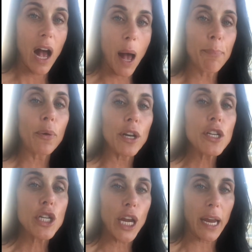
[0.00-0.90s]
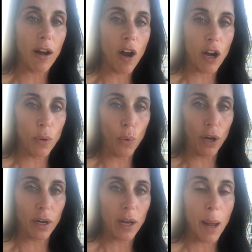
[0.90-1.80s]
Appreciate hard
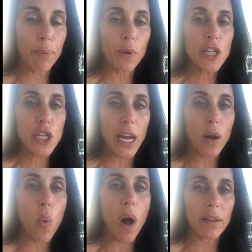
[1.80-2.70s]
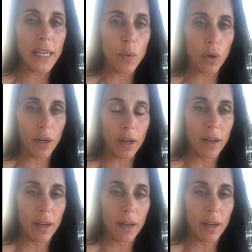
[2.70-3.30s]
work, appreciate quality work,